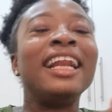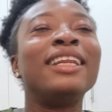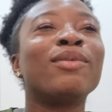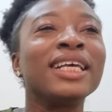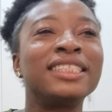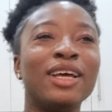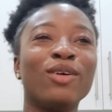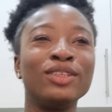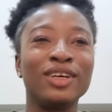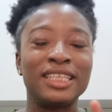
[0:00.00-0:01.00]

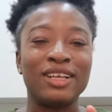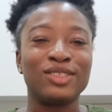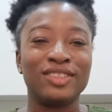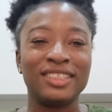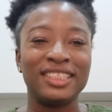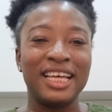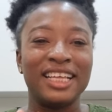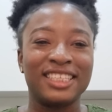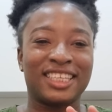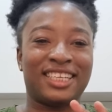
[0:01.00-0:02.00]
who knows how to do the
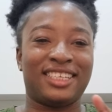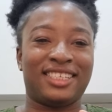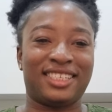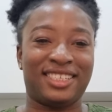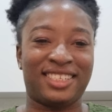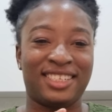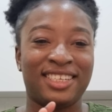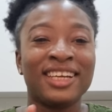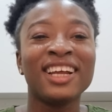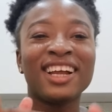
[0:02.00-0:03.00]
dance?